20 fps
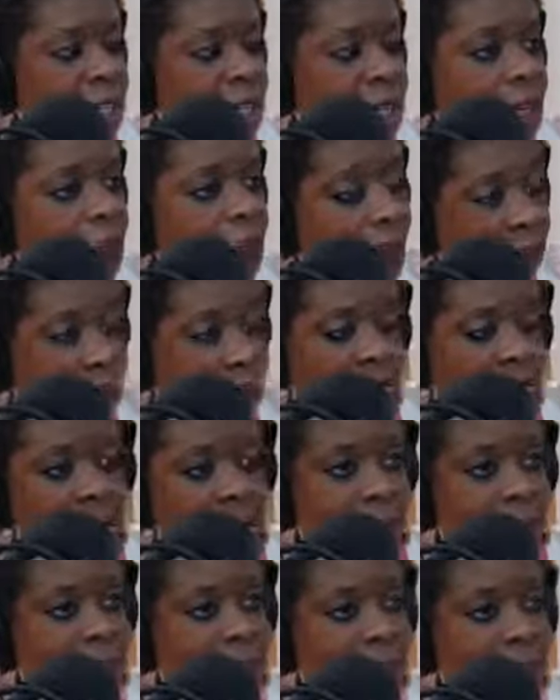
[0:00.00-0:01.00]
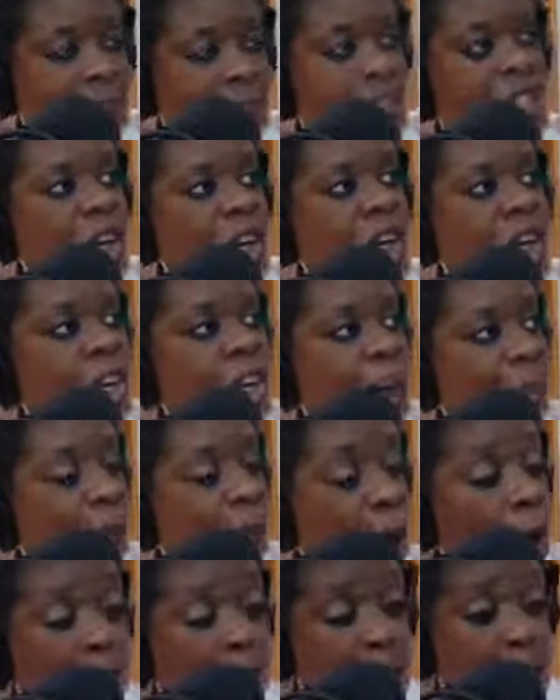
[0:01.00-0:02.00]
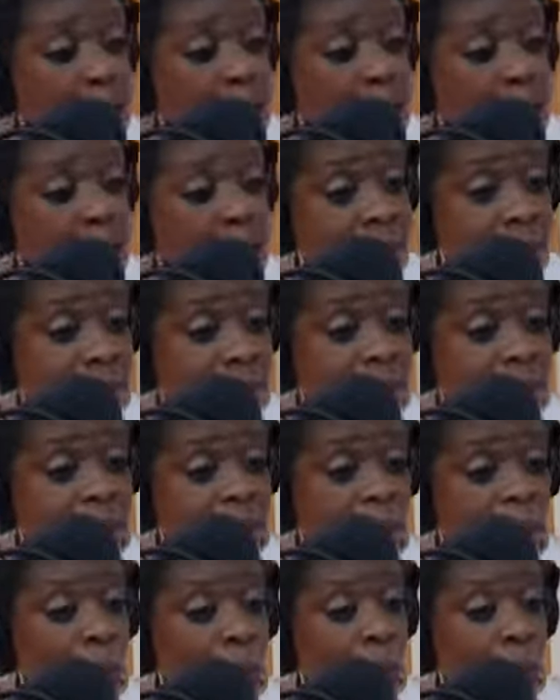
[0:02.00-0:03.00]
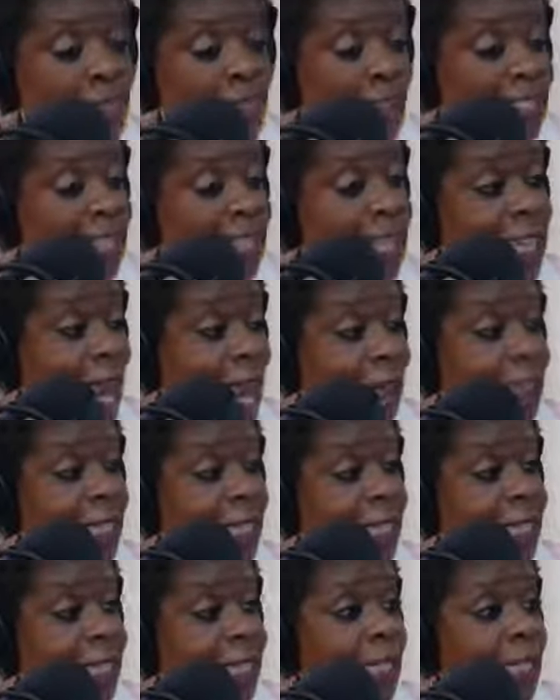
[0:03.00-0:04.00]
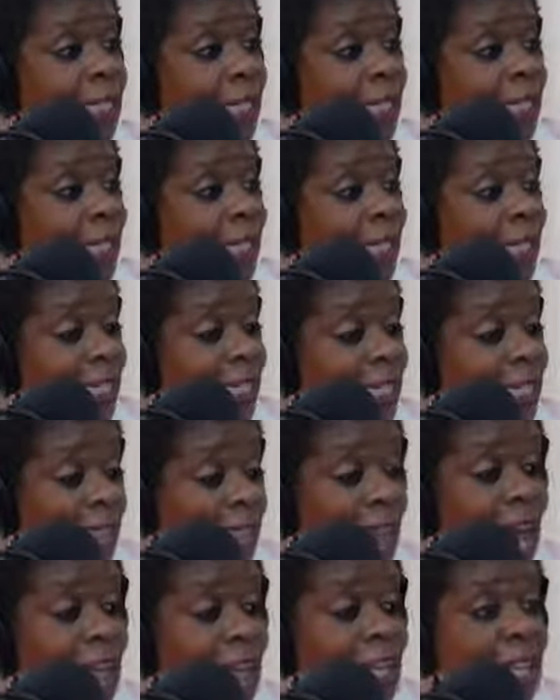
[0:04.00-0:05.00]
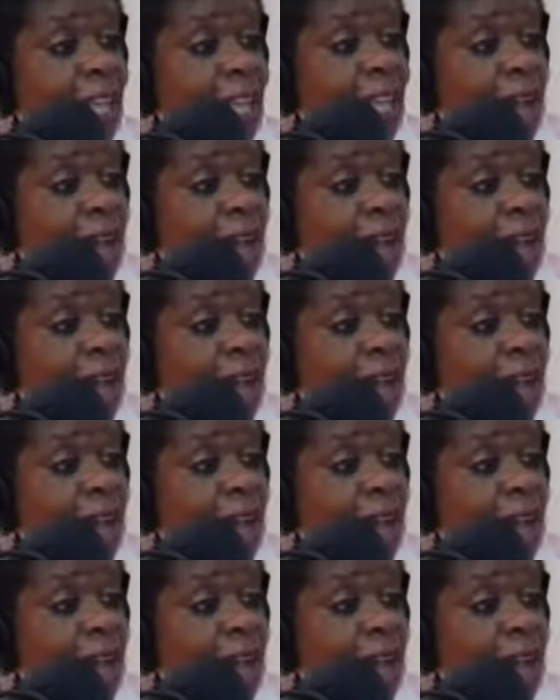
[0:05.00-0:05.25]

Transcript: One, I assert that probably what's actually happening is that